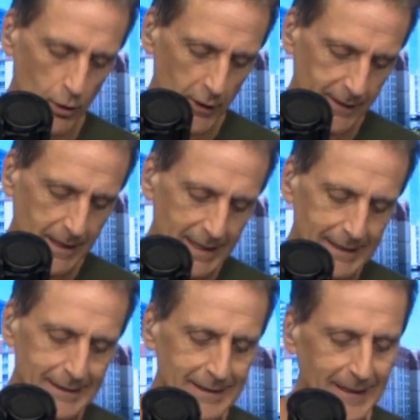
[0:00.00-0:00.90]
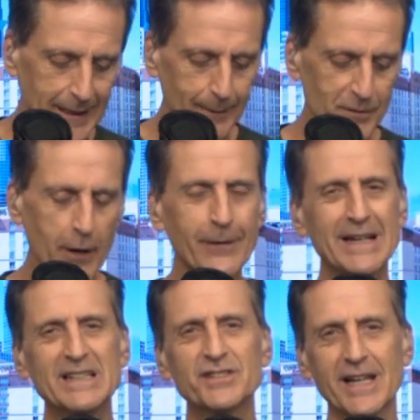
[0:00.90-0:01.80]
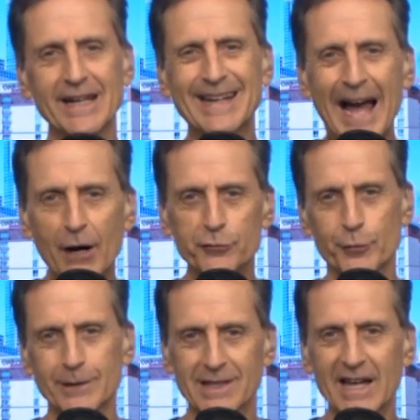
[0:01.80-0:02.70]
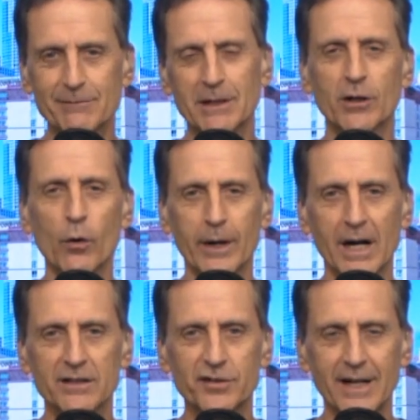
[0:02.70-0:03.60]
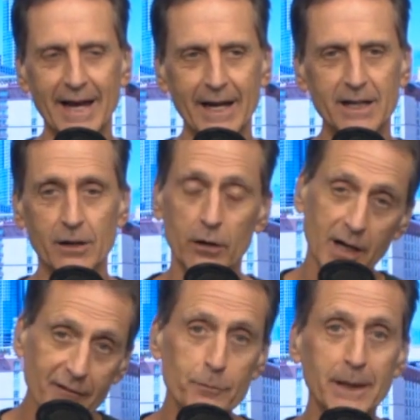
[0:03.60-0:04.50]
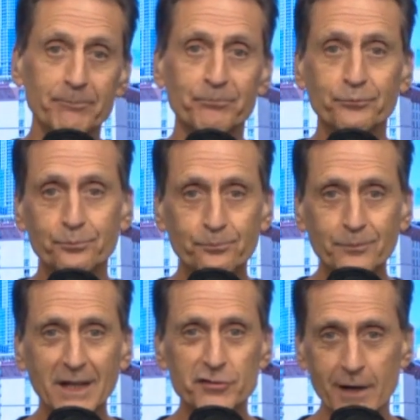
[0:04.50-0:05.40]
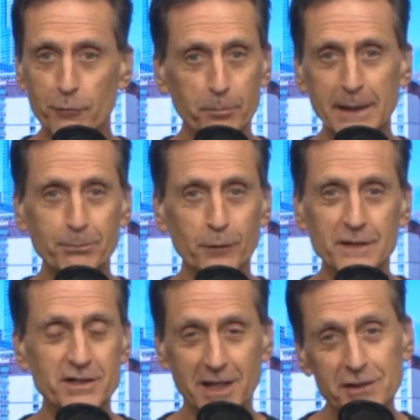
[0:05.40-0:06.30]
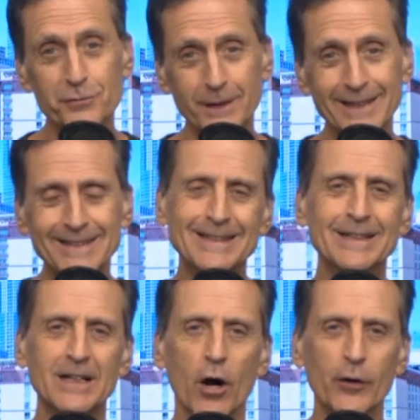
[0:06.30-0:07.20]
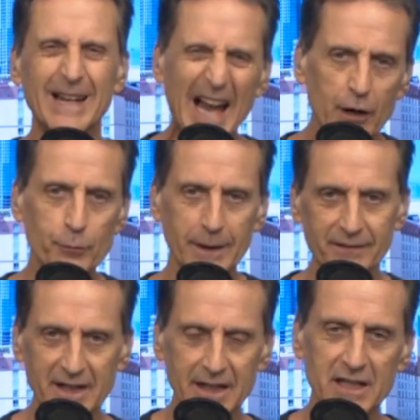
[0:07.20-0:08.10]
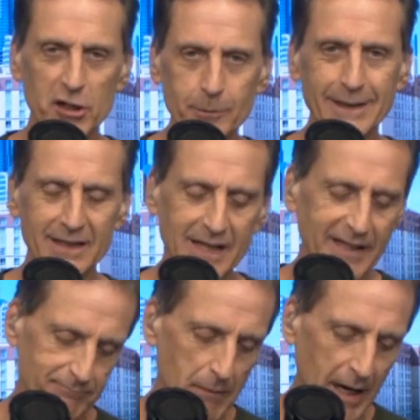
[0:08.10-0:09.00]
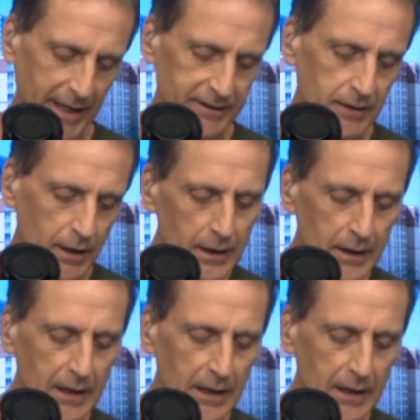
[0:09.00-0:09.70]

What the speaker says: work. There is a counter-enlightenment going on today in our government. Several people in this country are countering the human enlightened mind,